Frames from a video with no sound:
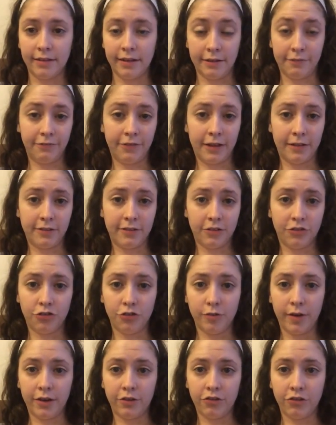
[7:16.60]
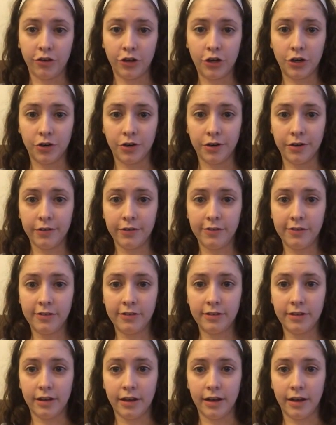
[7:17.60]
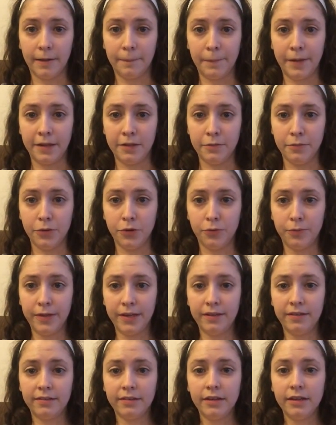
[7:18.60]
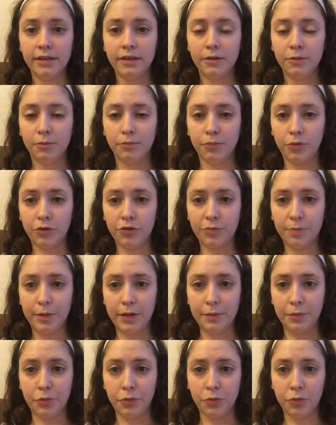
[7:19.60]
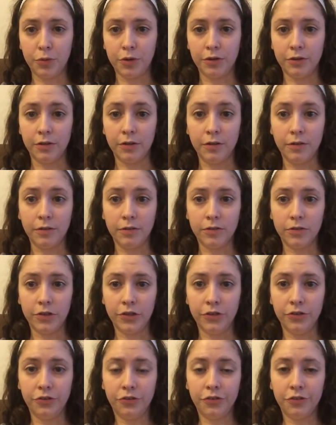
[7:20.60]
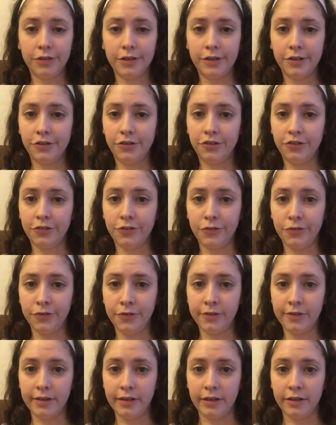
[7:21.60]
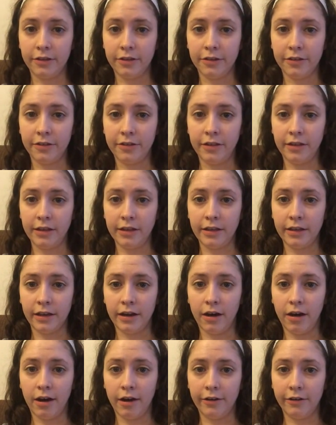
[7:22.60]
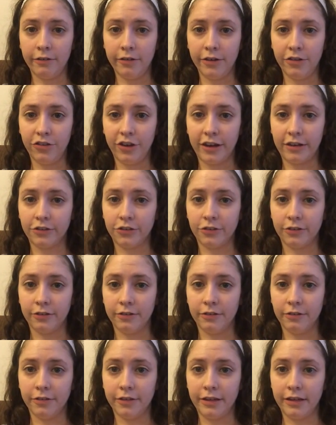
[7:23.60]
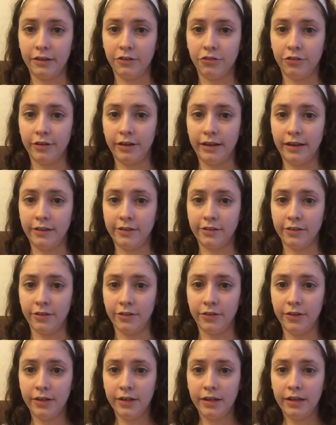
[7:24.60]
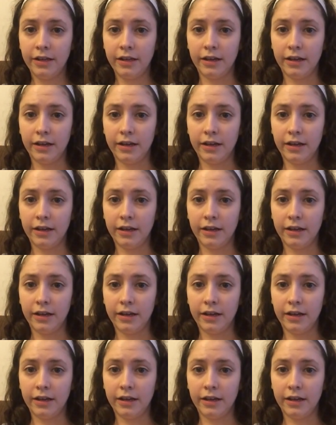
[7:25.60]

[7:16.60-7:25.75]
if that situation occurs in the moment. Most people will usually choose either the auto-injector or the intranasal,